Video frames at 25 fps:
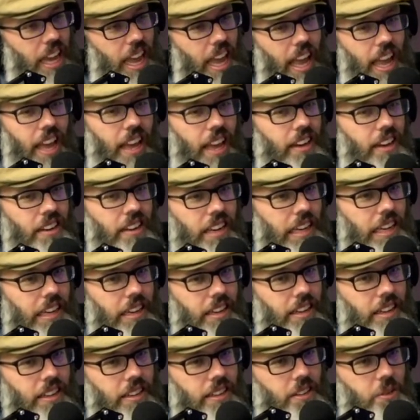and
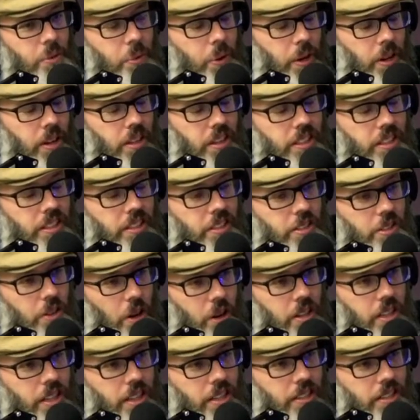we're all just
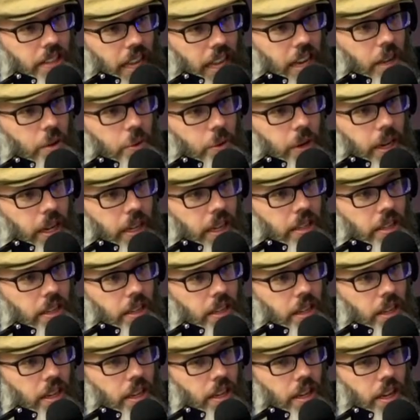stardust anyway?
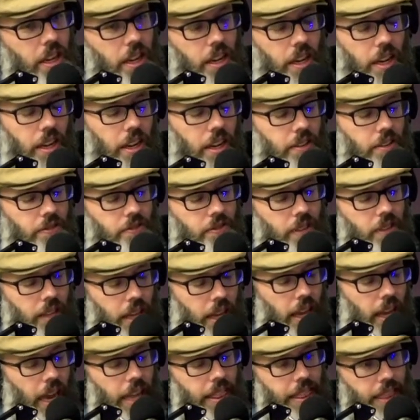Mm-hmm. Um,
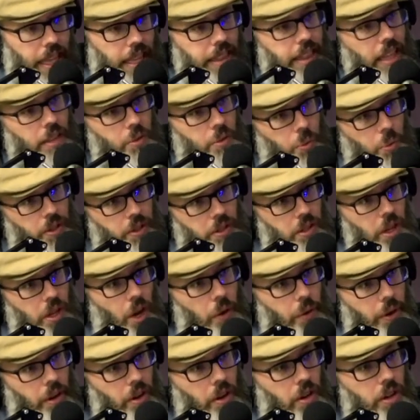that I think that's what's
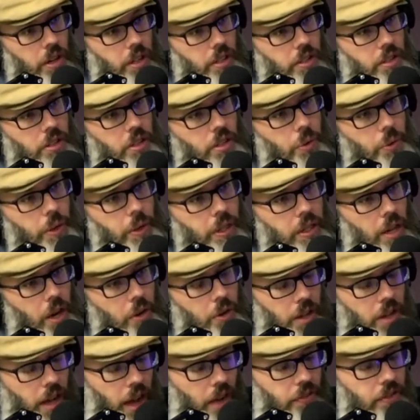going on. So we
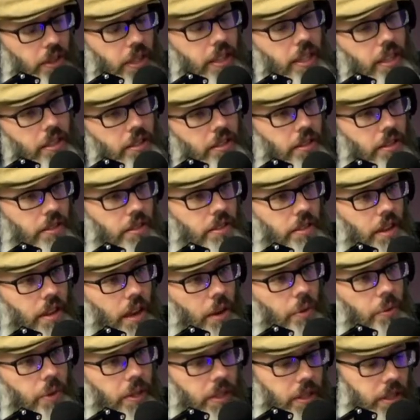don't come to this and
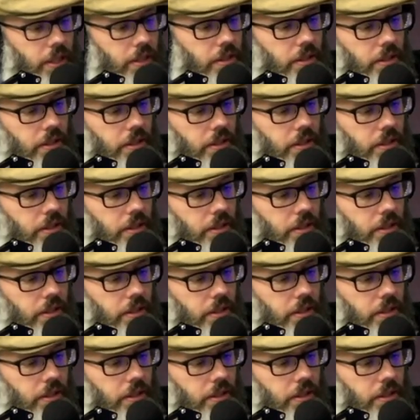say, "Well, this